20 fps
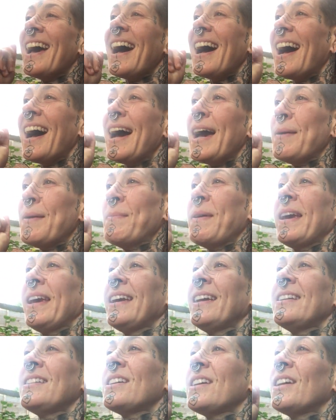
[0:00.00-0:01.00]
I
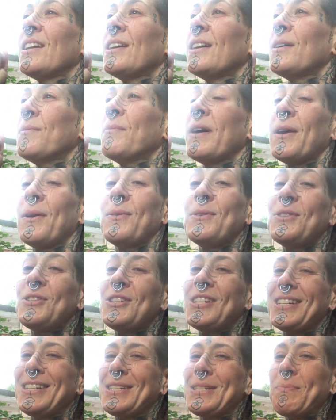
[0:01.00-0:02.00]
made my own
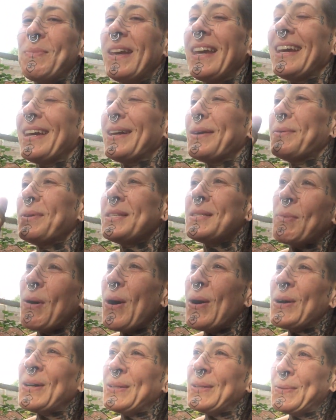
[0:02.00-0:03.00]
ginger beer with
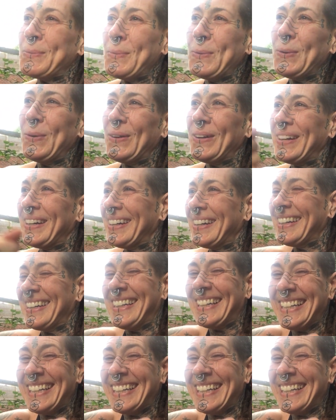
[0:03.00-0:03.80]
sparkling water